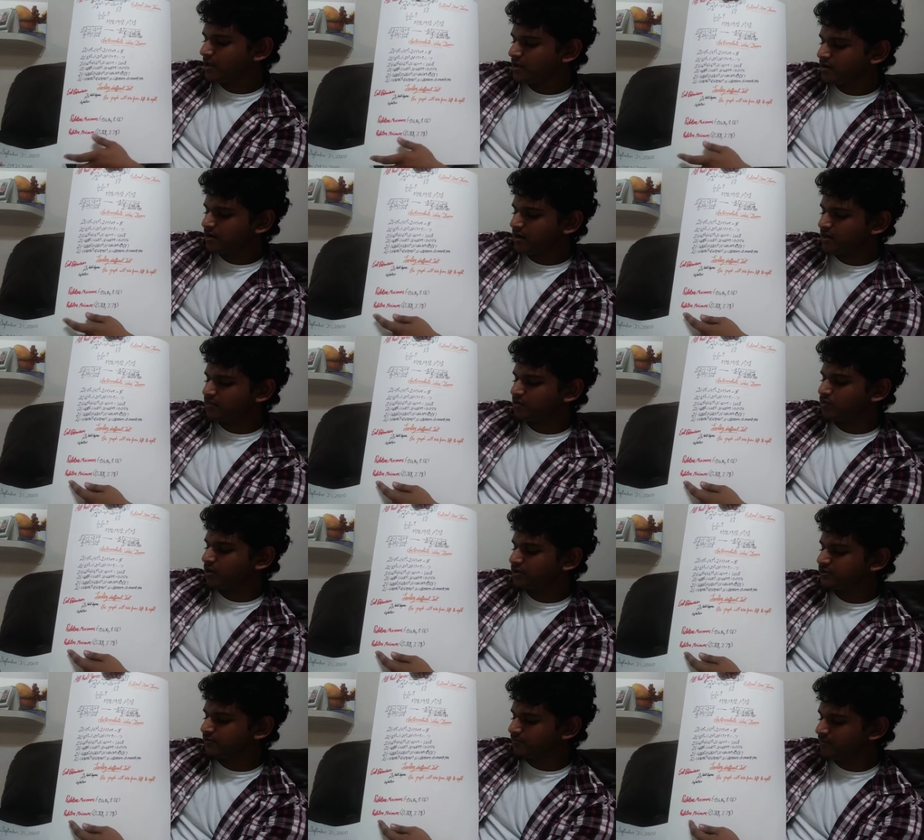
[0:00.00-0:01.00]
And the
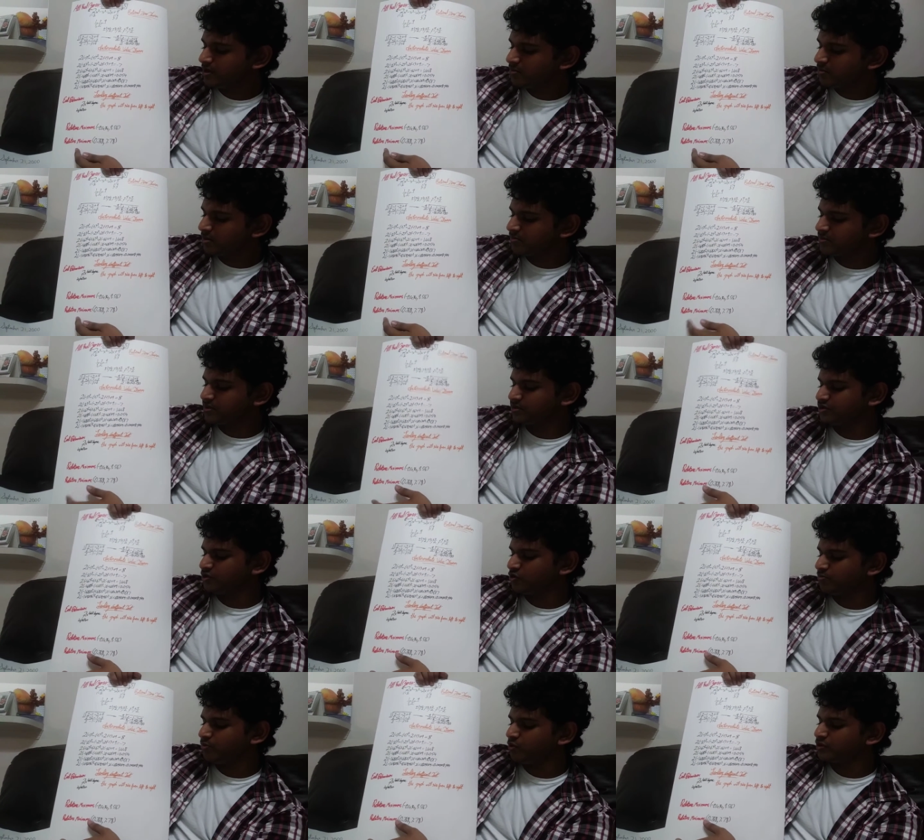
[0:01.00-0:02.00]
relative minimum is
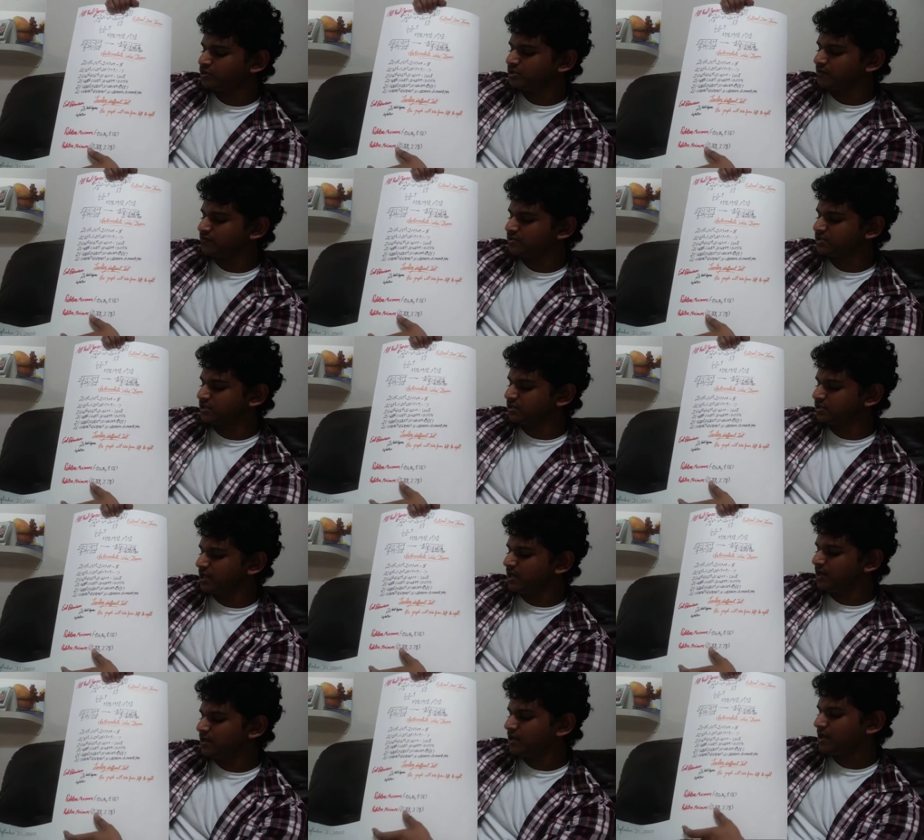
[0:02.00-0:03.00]

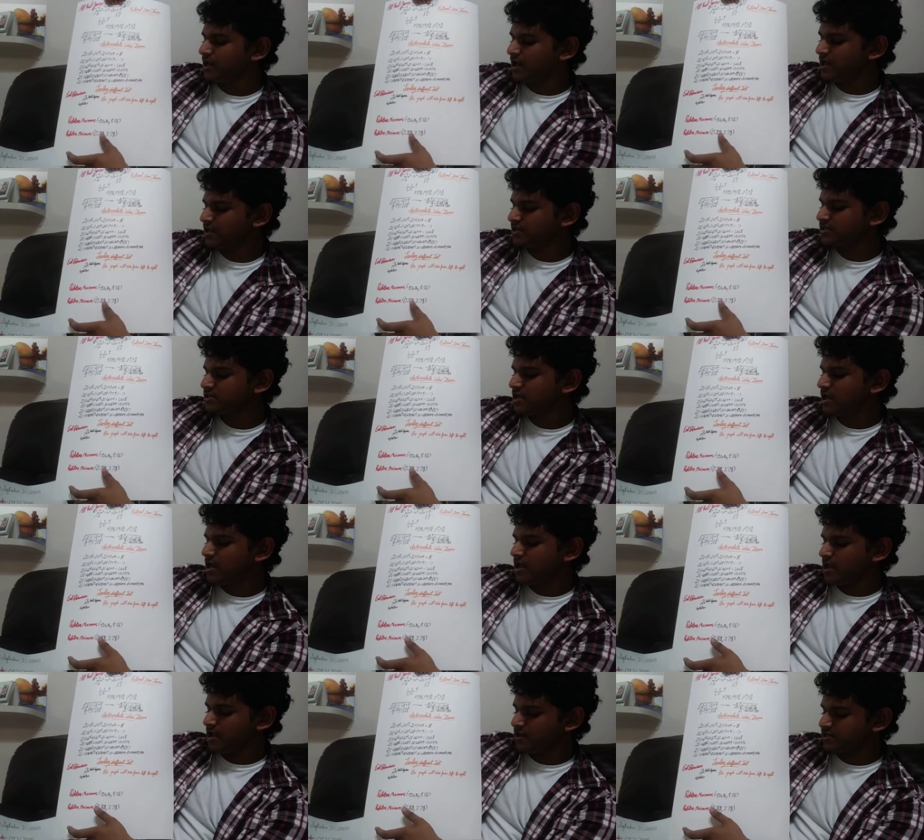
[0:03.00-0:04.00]
0.768x
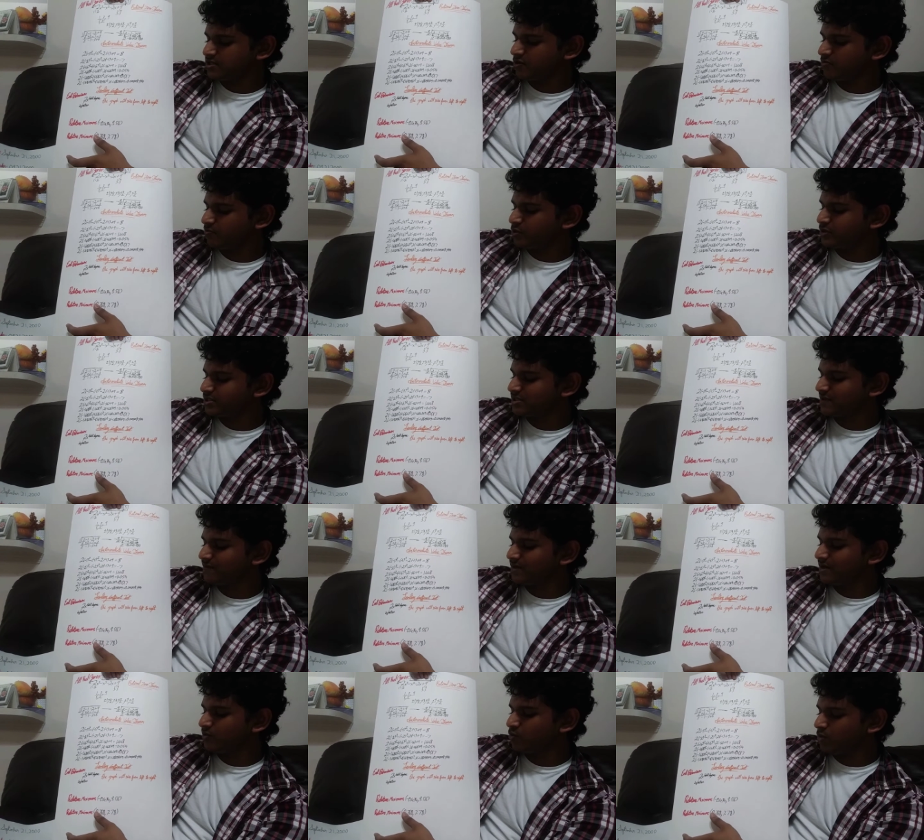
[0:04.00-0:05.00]
and
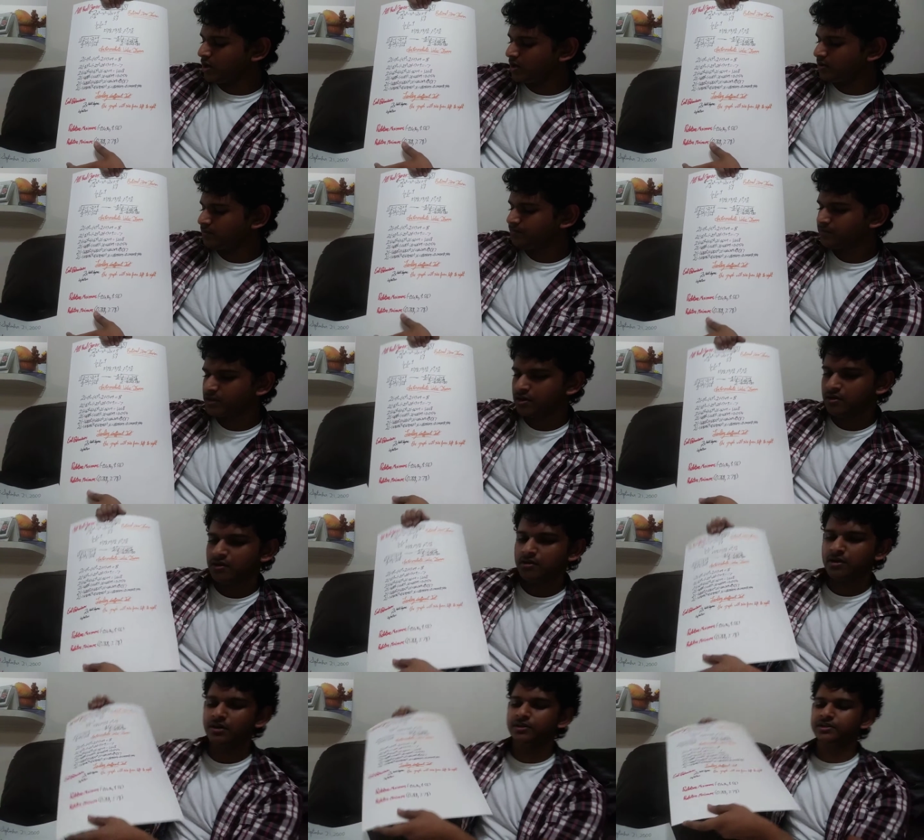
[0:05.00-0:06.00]
7.78y.
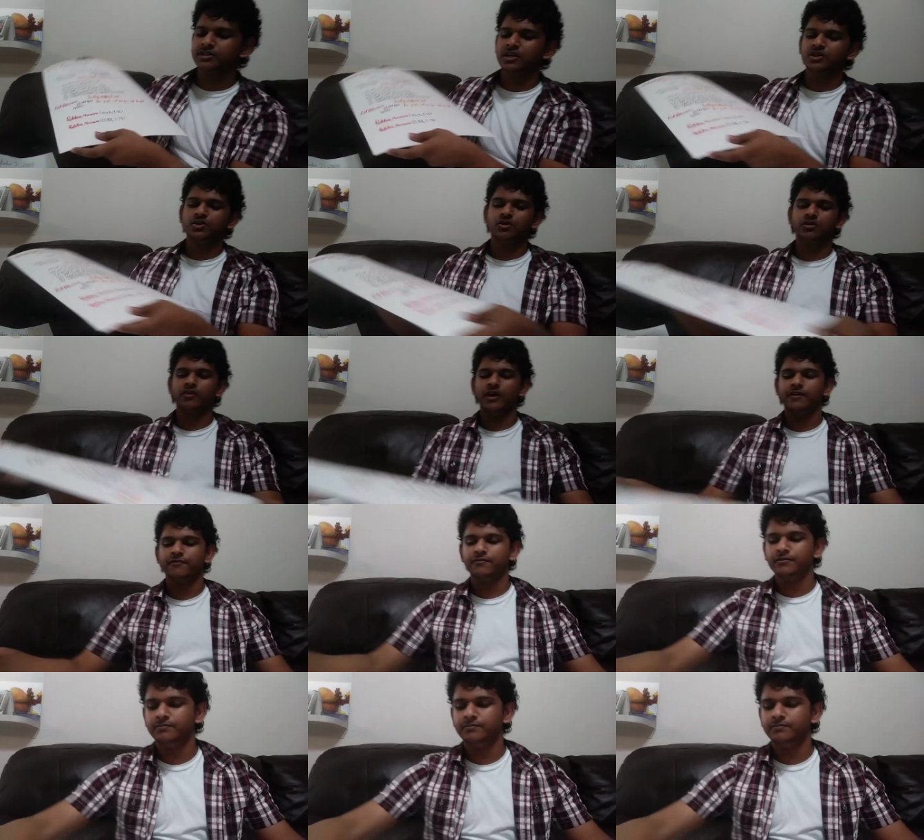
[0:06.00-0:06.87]
Now let's get to our graph.